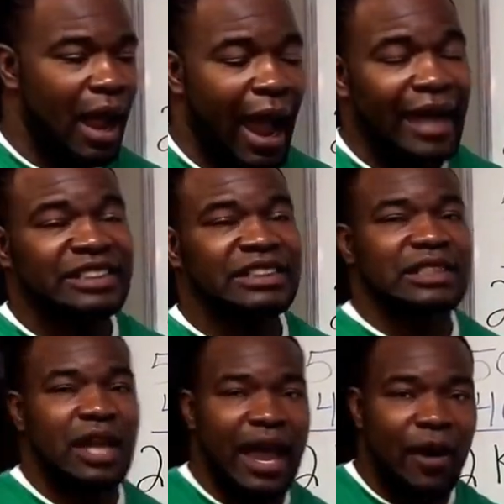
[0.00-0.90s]
I just
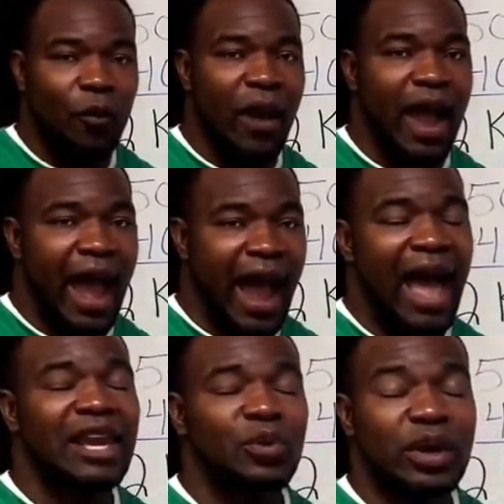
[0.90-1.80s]

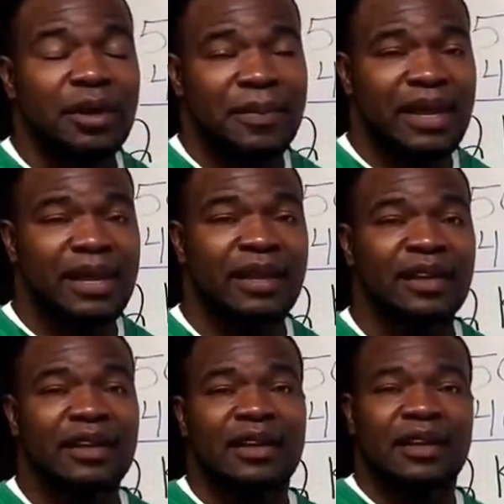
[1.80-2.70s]
highly recommend
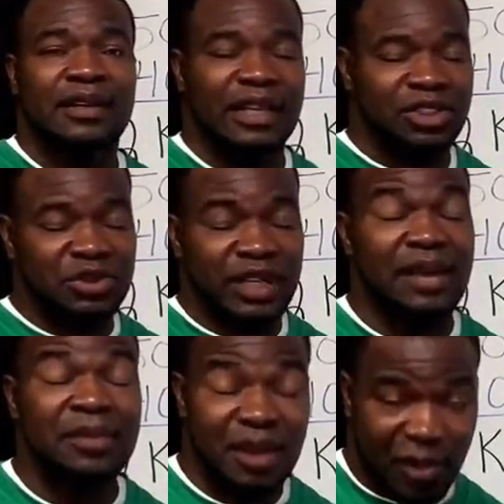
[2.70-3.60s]
that you
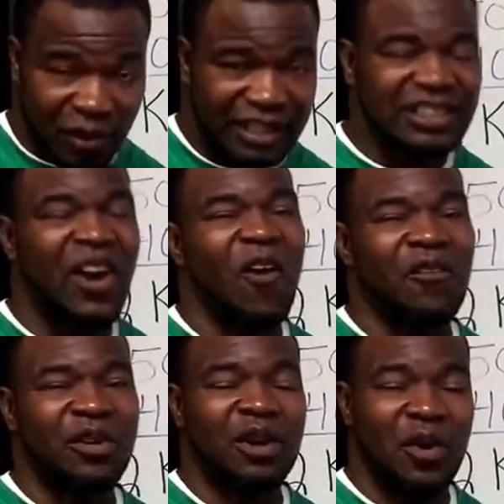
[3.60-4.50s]
take me up on this
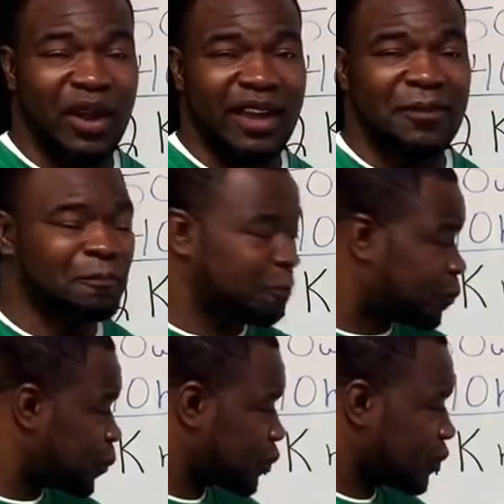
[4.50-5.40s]
offer, okay?
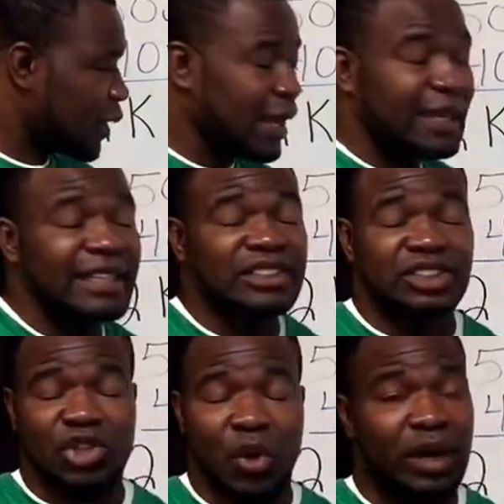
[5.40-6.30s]
It's
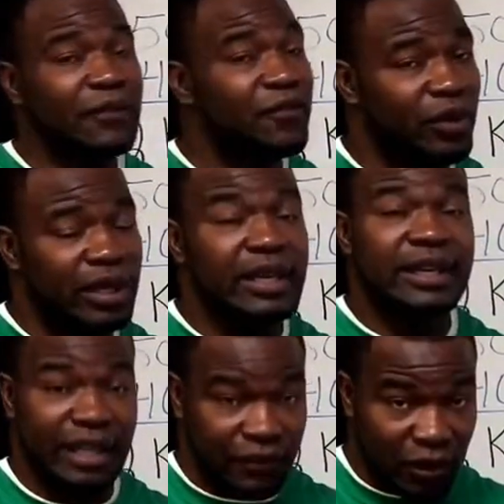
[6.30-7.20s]
totally free.
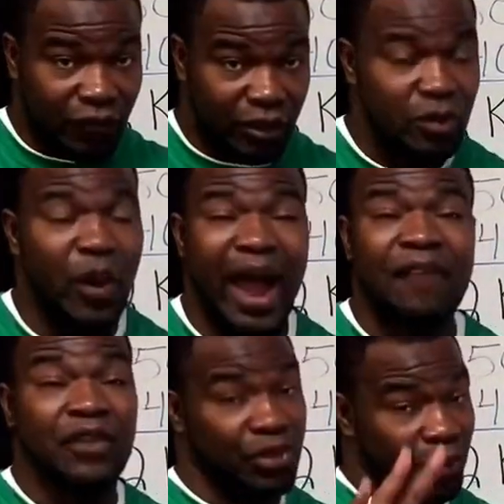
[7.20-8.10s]
Give you a free
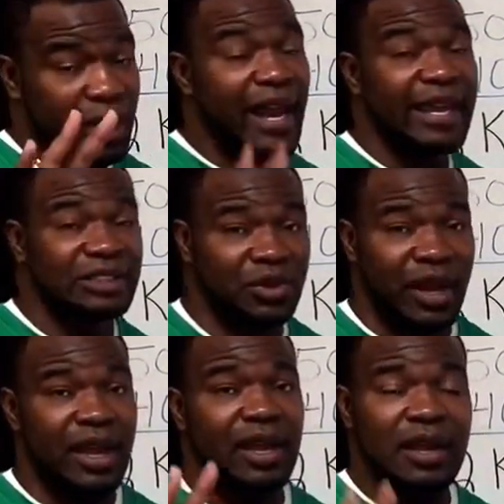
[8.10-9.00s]
ride for three days,
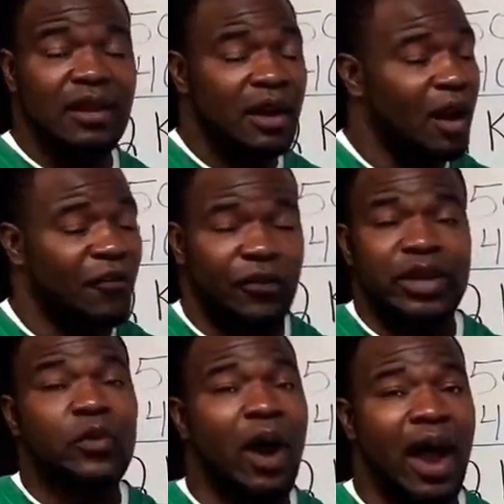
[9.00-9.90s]
okay? A
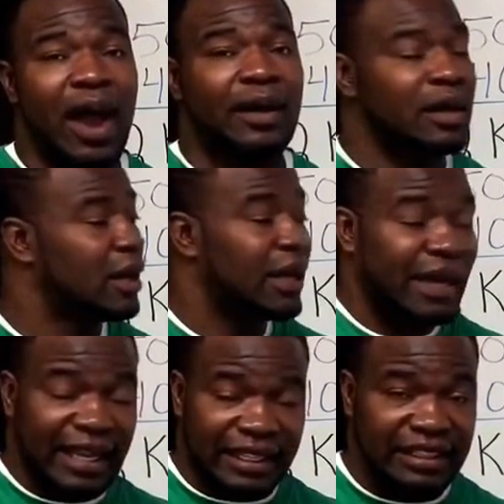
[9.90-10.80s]
free ride
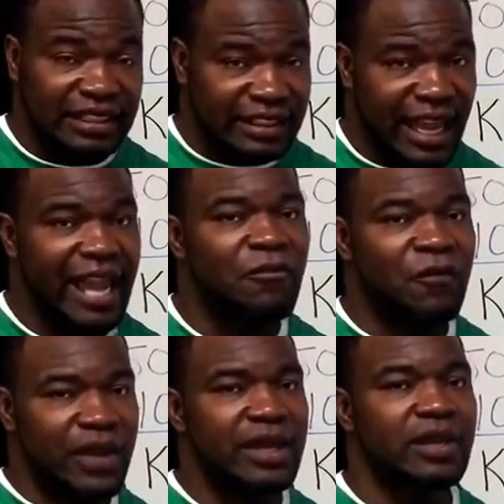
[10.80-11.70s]
into the same
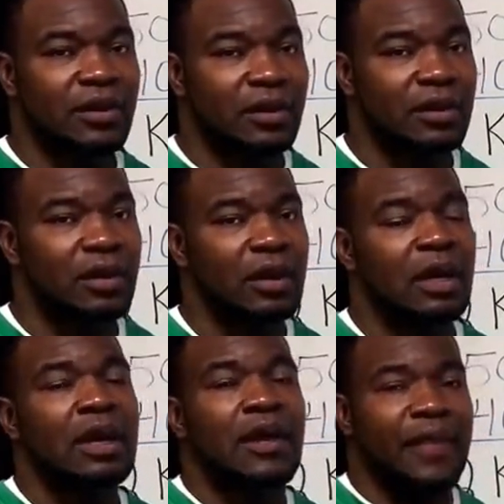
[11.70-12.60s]
vehicle
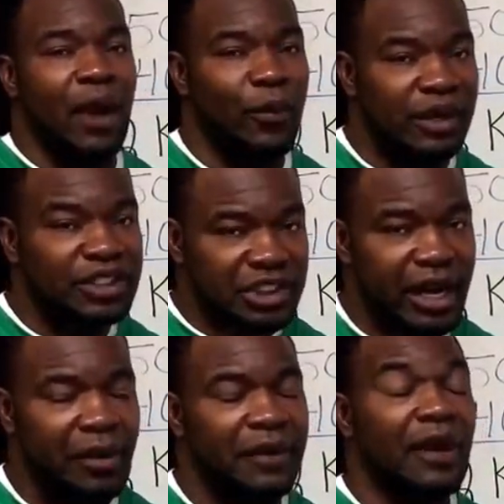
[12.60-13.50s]
that we are
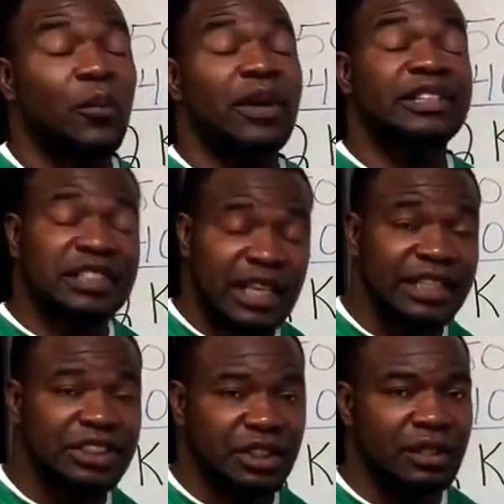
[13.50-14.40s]
sharing, that we are
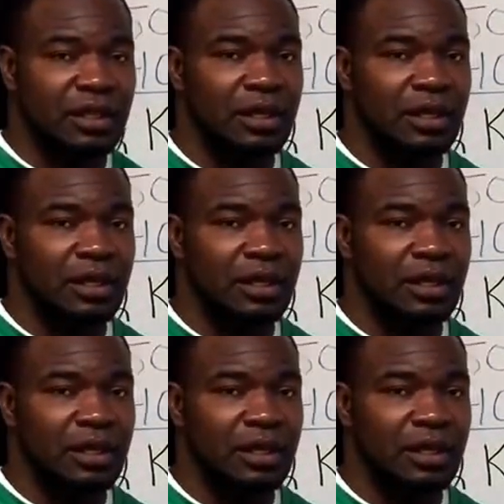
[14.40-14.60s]
teaching